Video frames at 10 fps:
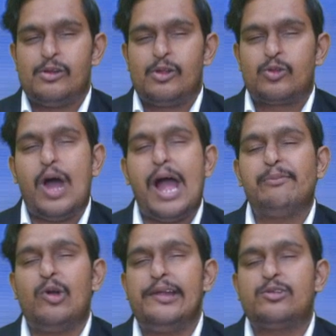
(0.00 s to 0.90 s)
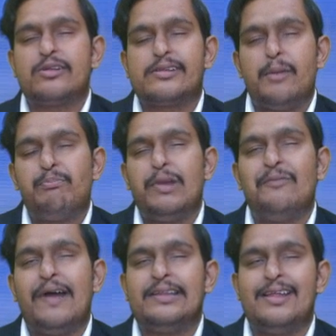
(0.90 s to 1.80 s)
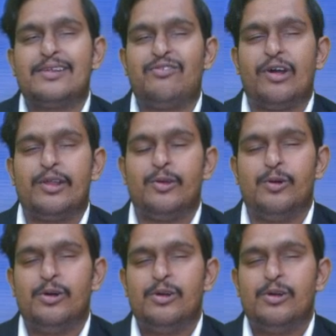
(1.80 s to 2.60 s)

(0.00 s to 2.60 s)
So I am going to simplify this for you.